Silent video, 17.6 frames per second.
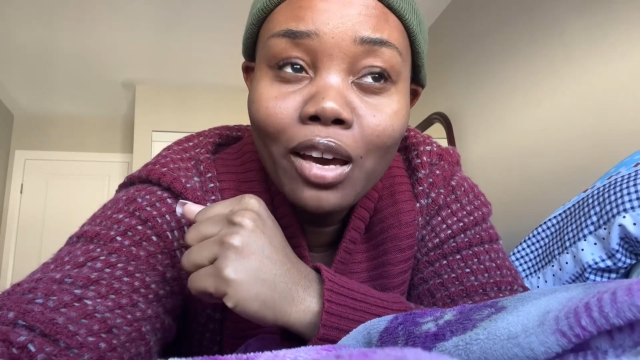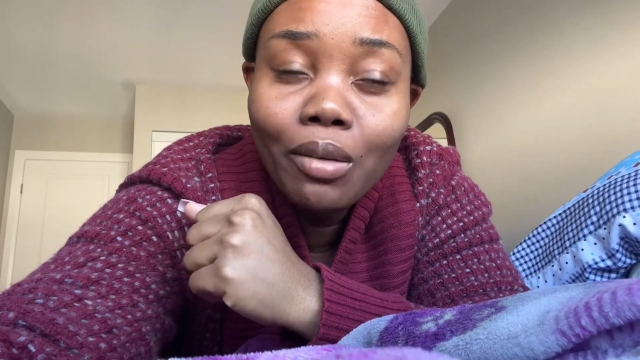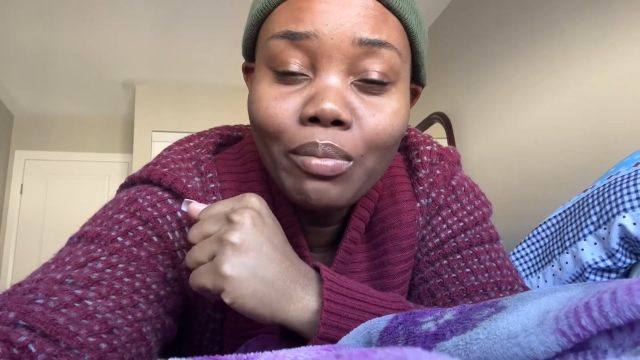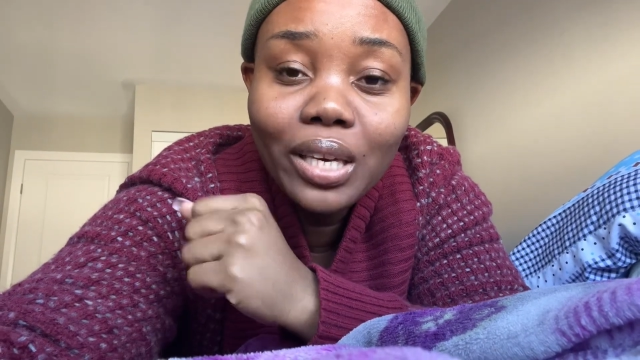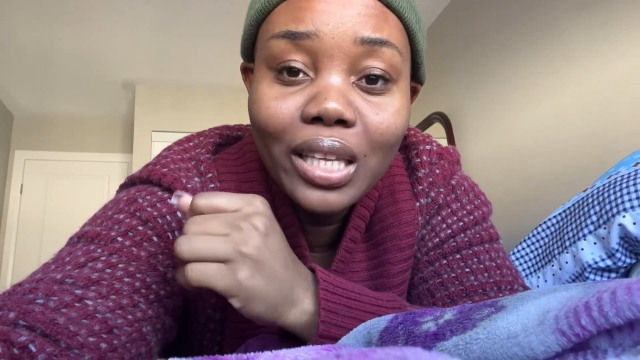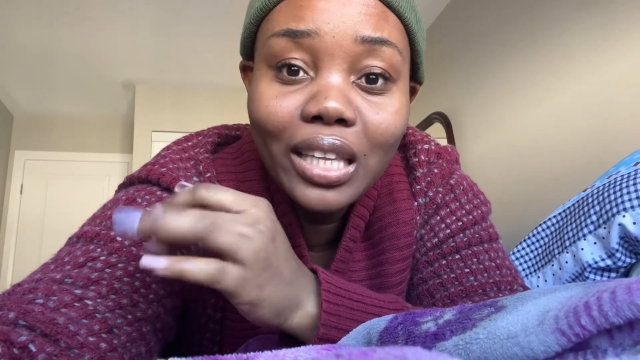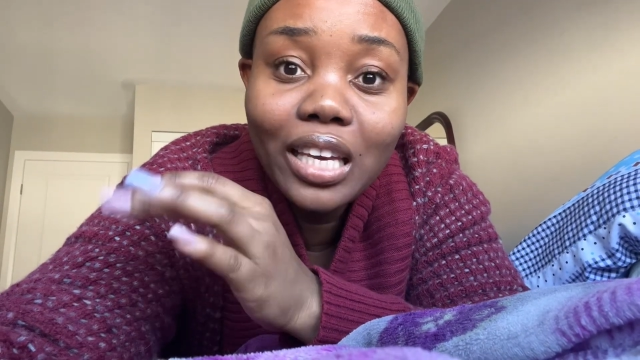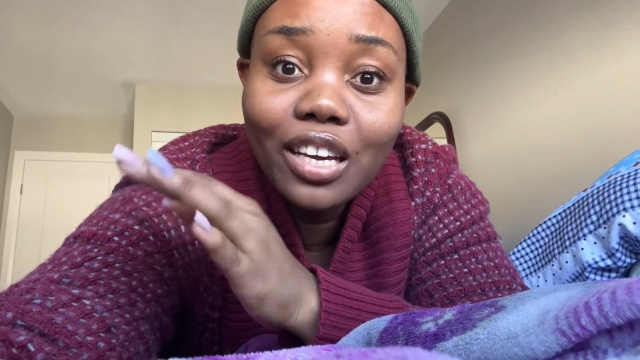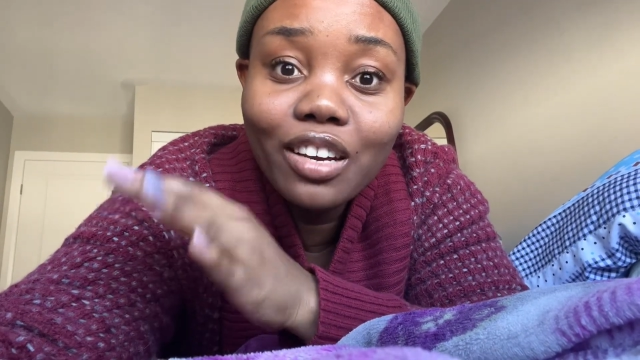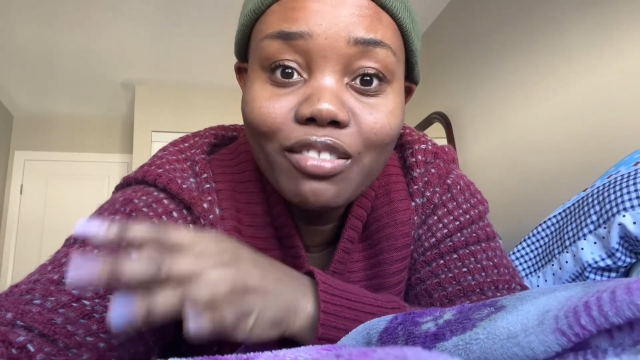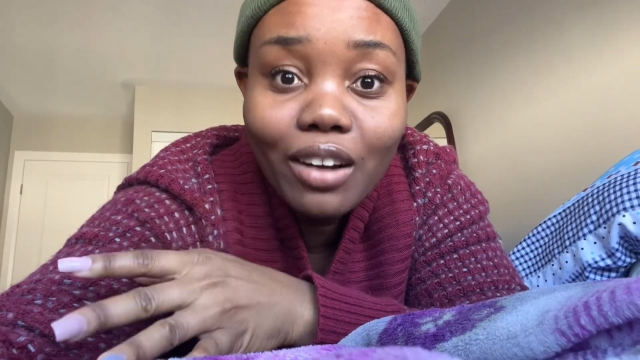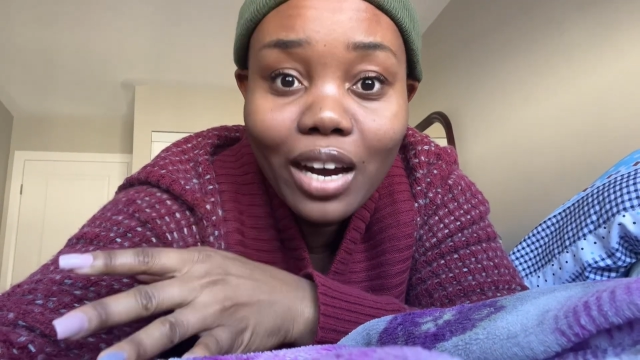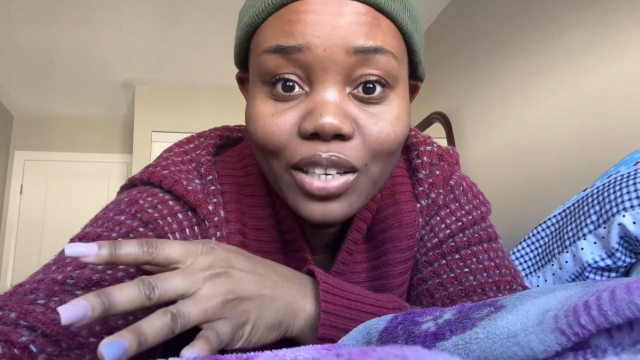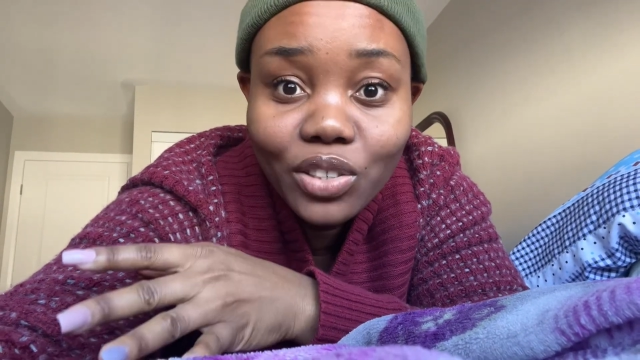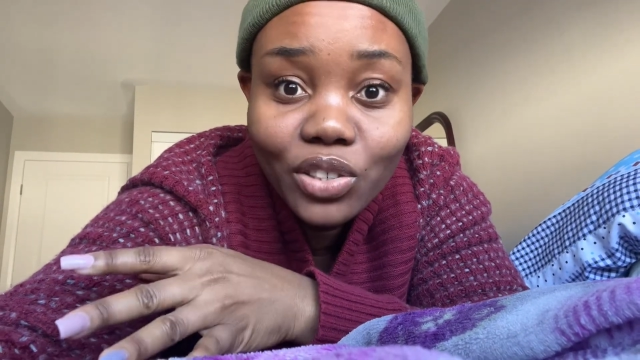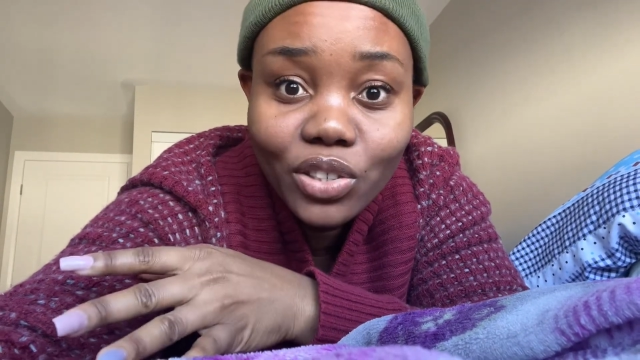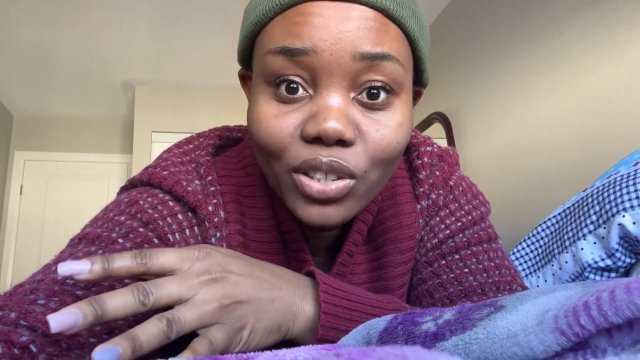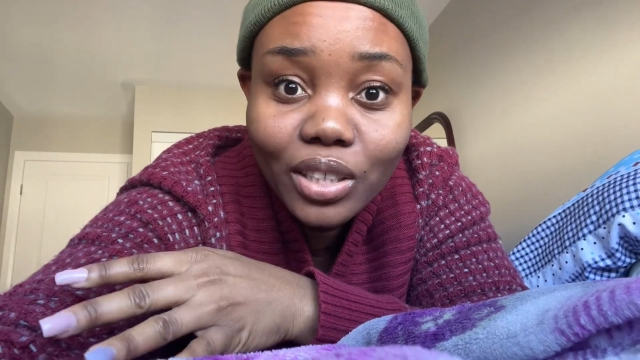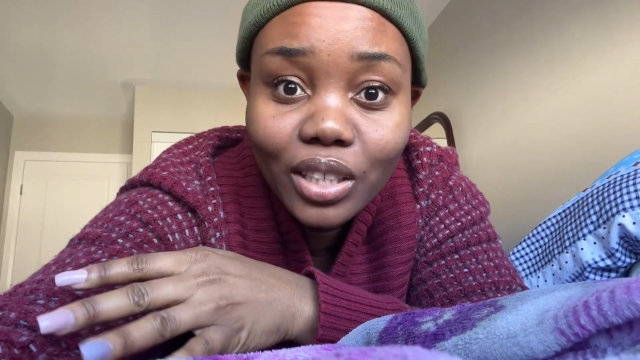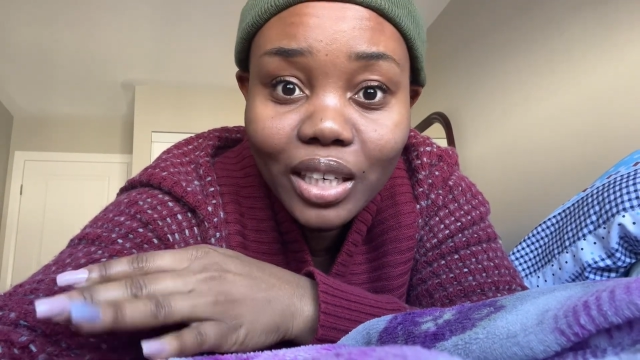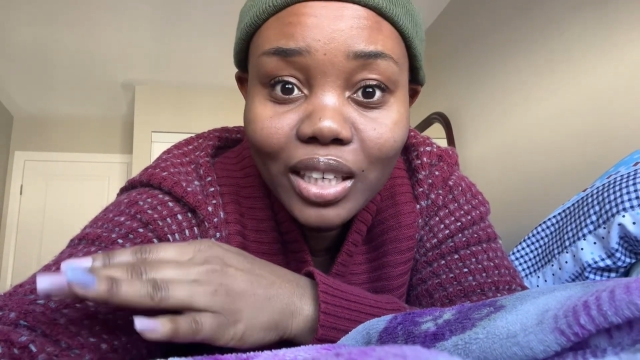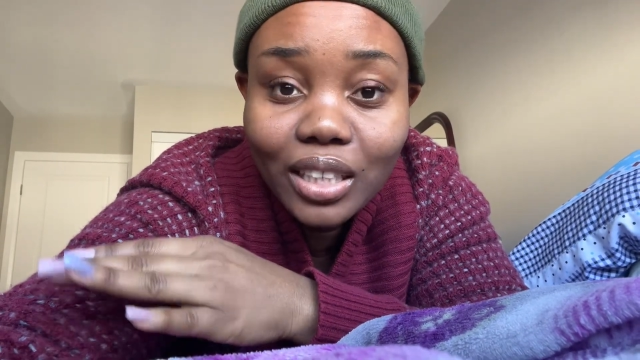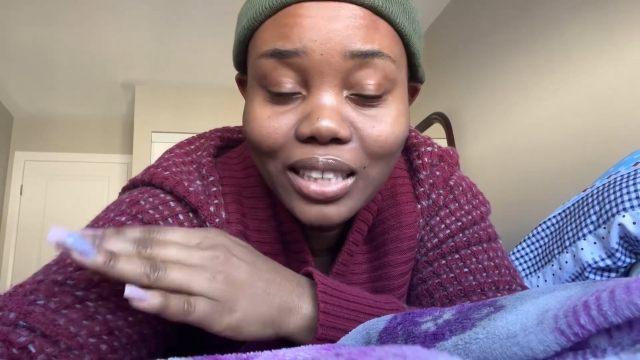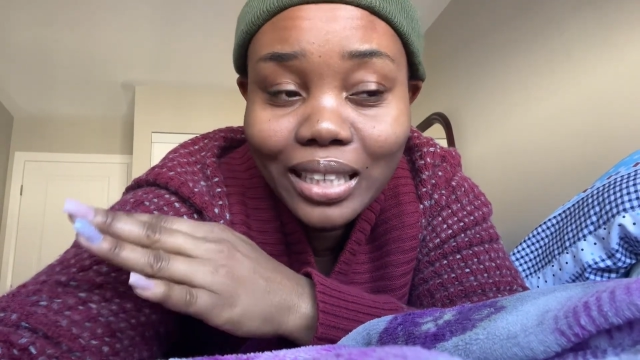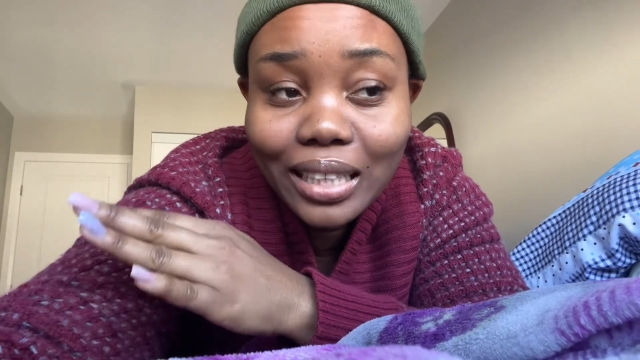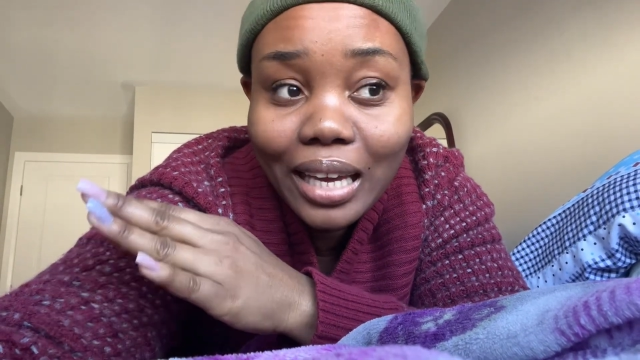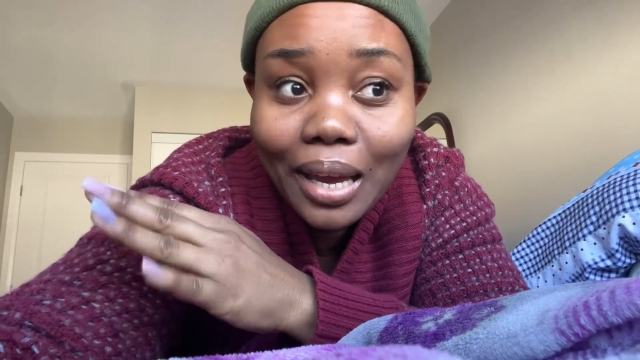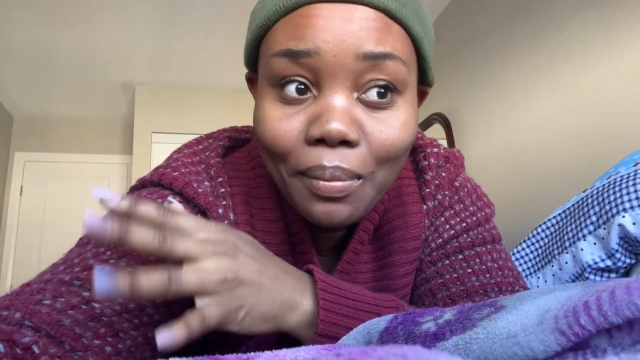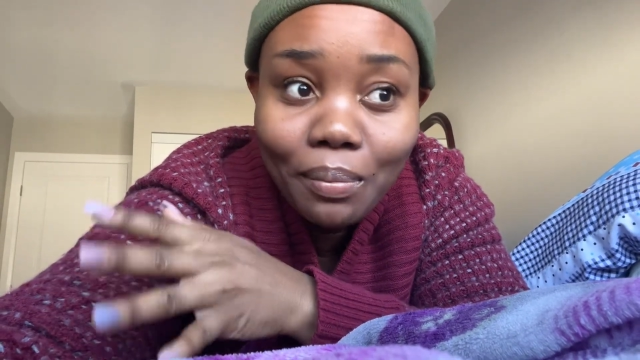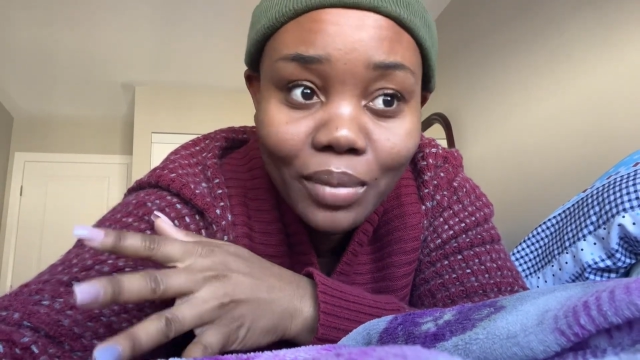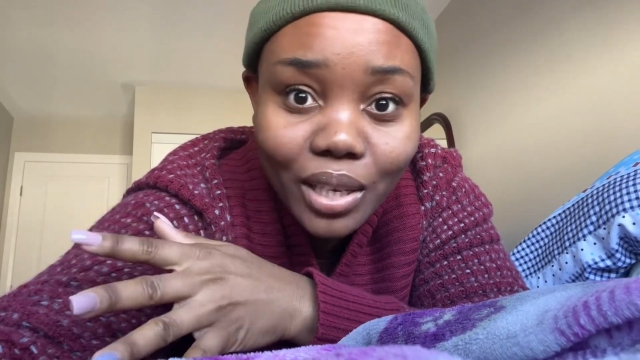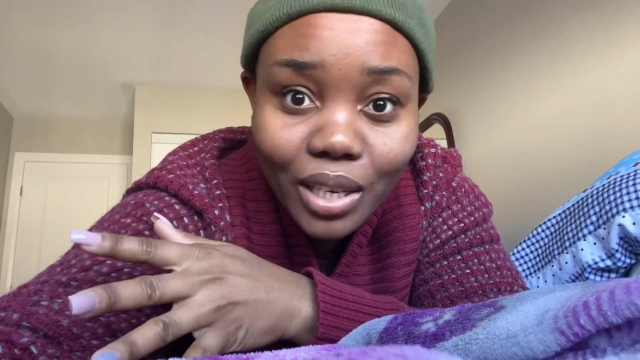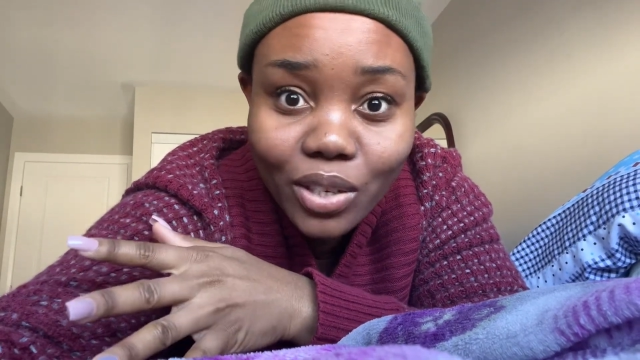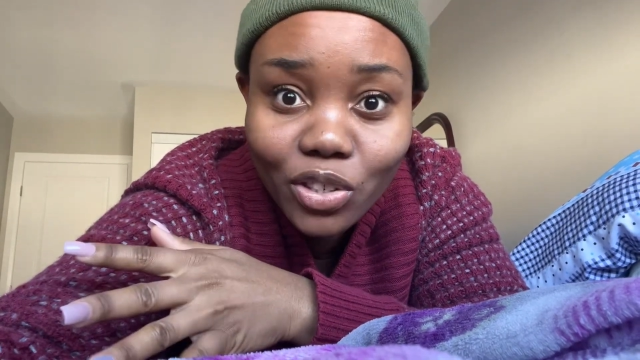being a grad student and M B A